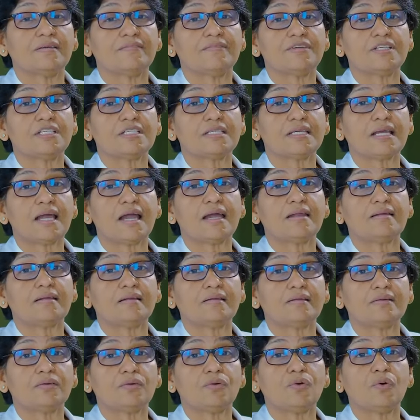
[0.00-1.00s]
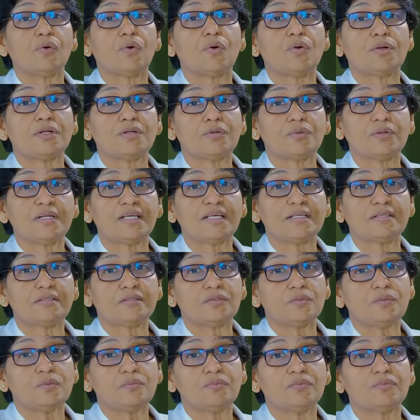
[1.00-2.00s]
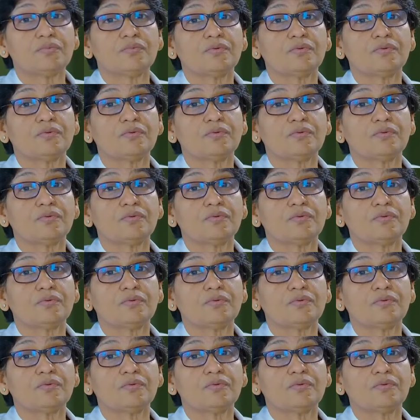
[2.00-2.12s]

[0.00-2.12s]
which can go on to lead to